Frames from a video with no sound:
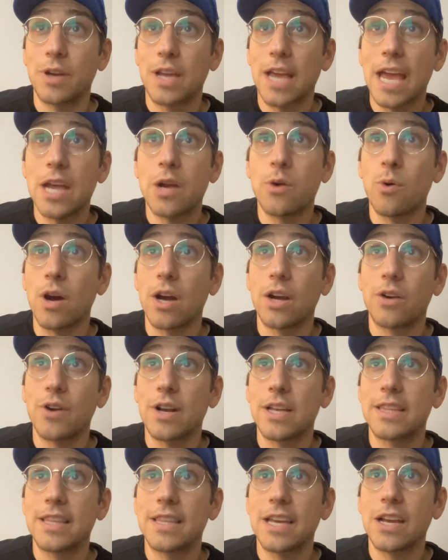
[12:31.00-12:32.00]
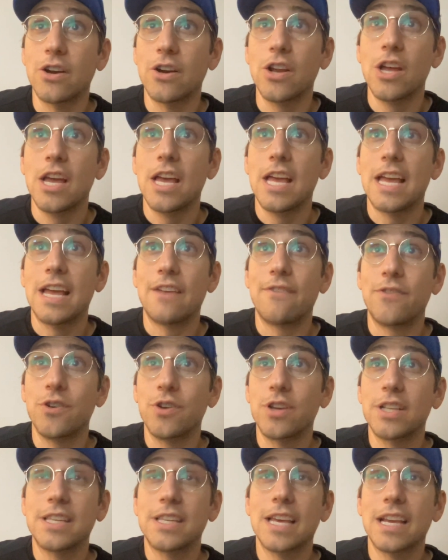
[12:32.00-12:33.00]
cakewalk right there. If
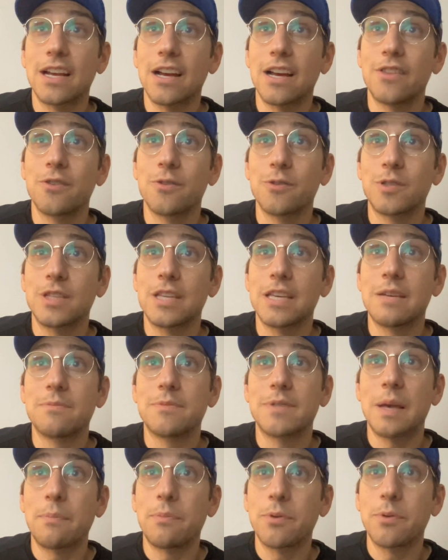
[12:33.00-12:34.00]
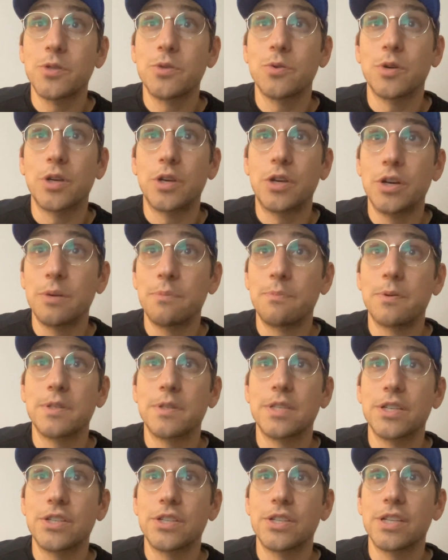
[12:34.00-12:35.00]
you can take on those teams, that puts you in good
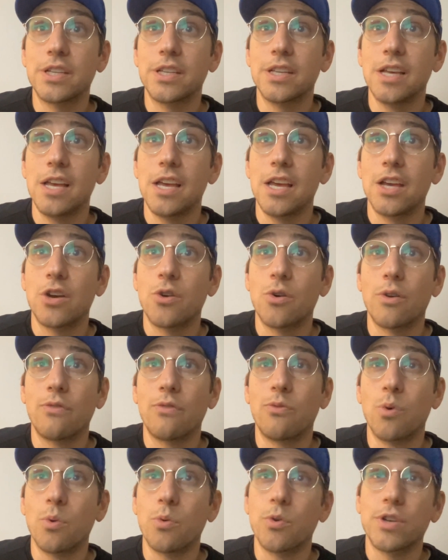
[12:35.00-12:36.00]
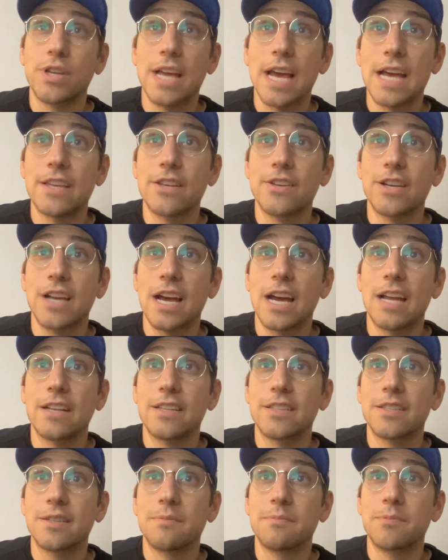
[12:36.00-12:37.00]
position going forward. Yeah, you
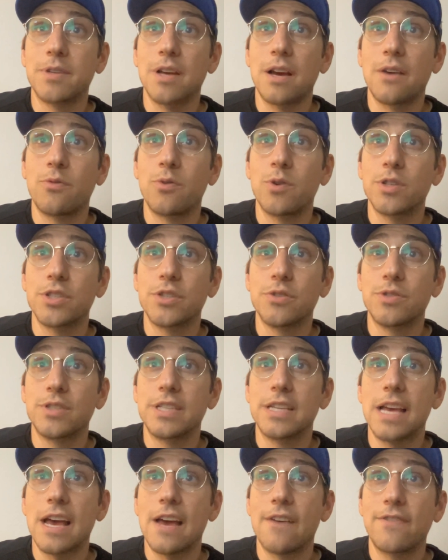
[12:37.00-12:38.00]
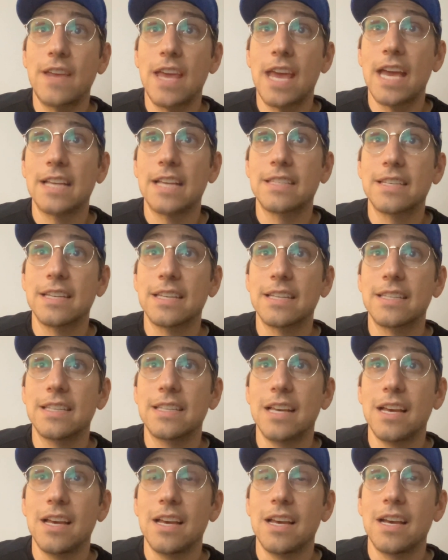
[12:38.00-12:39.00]
got some tough ones, UCF,
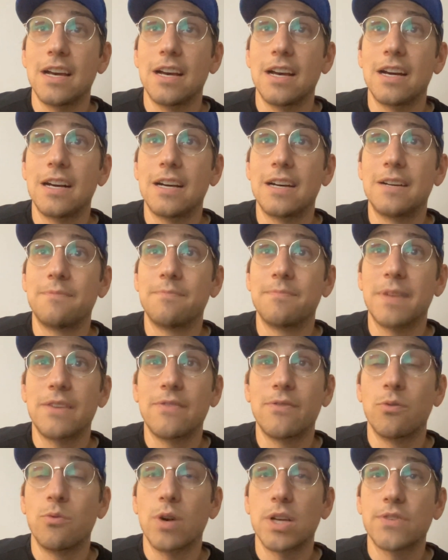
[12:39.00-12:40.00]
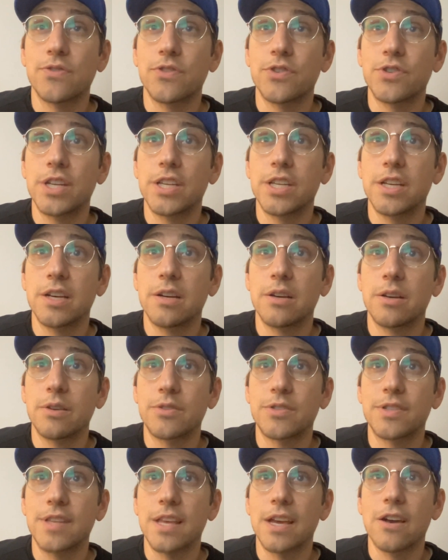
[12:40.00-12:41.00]
Kansas, even West Virginia,
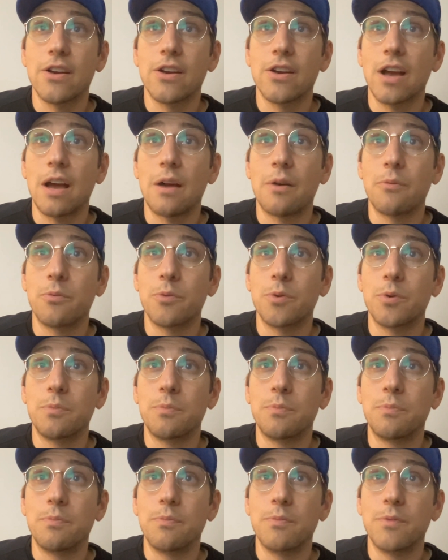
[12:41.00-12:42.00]
it's there. I would,